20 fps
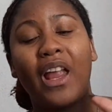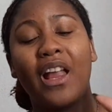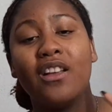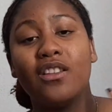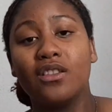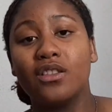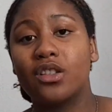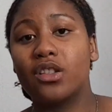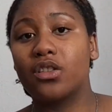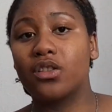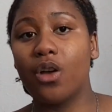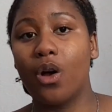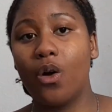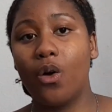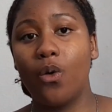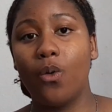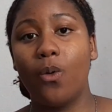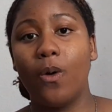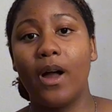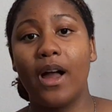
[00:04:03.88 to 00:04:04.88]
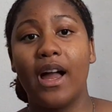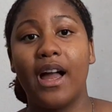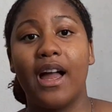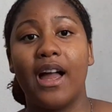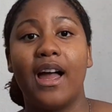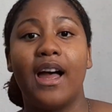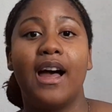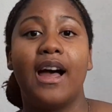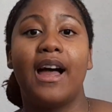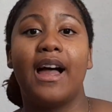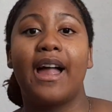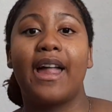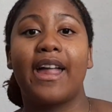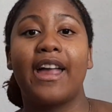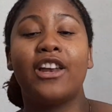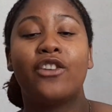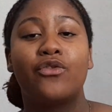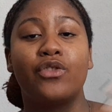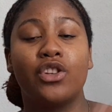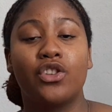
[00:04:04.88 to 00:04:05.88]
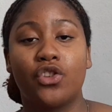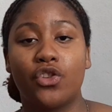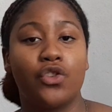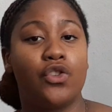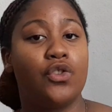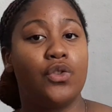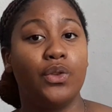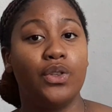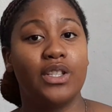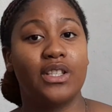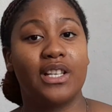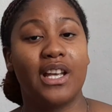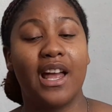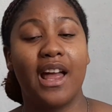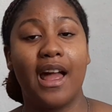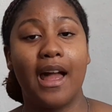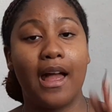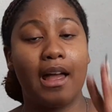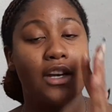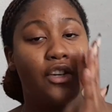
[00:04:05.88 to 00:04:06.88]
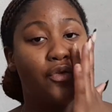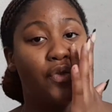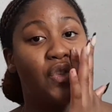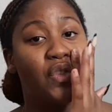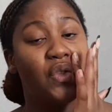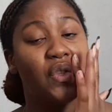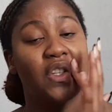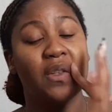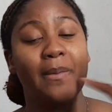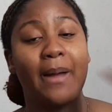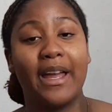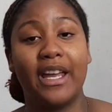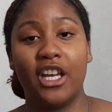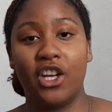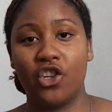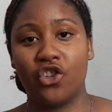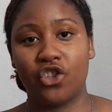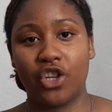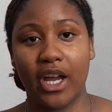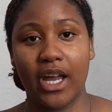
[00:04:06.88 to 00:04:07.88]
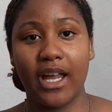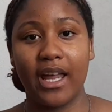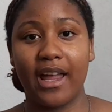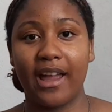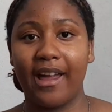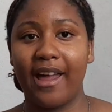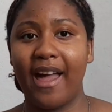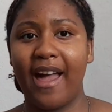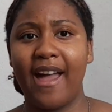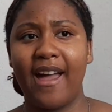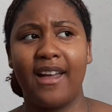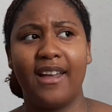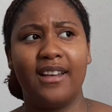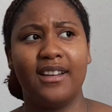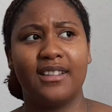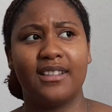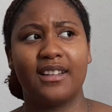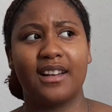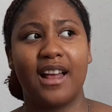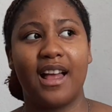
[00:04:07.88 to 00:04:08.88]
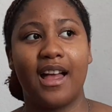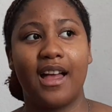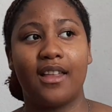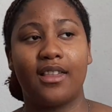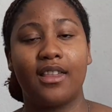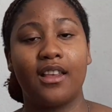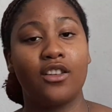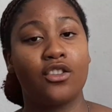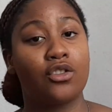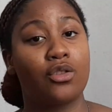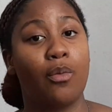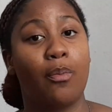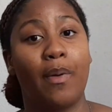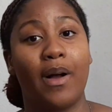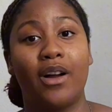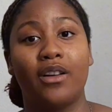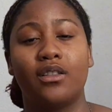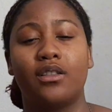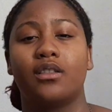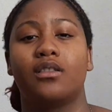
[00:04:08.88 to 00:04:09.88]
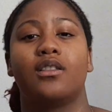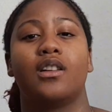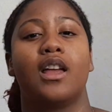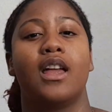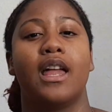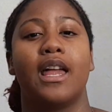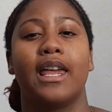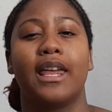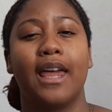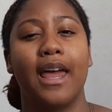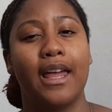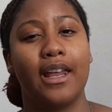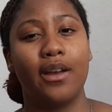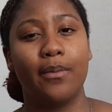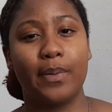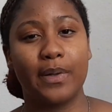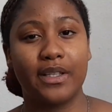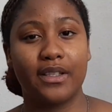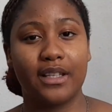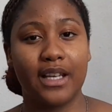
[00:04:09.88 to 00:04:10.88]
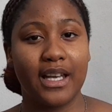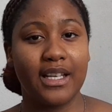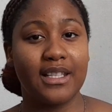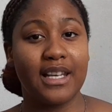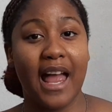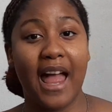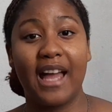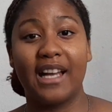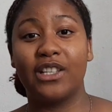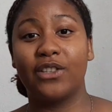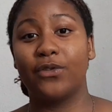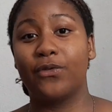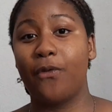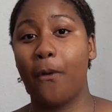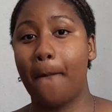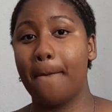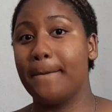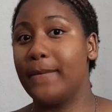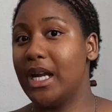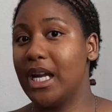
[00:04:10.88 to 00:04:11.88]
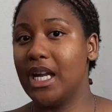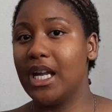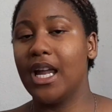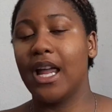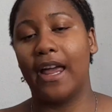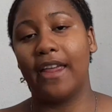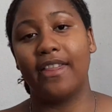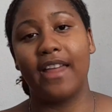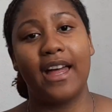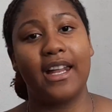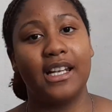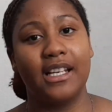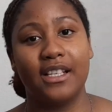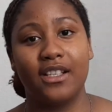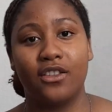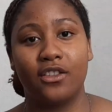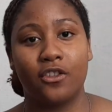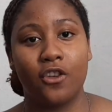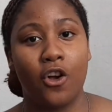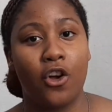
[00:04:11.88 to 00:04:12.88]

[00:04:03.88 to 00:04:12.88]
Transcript: So it reduced my itching, and I think to about 80%, and for me that is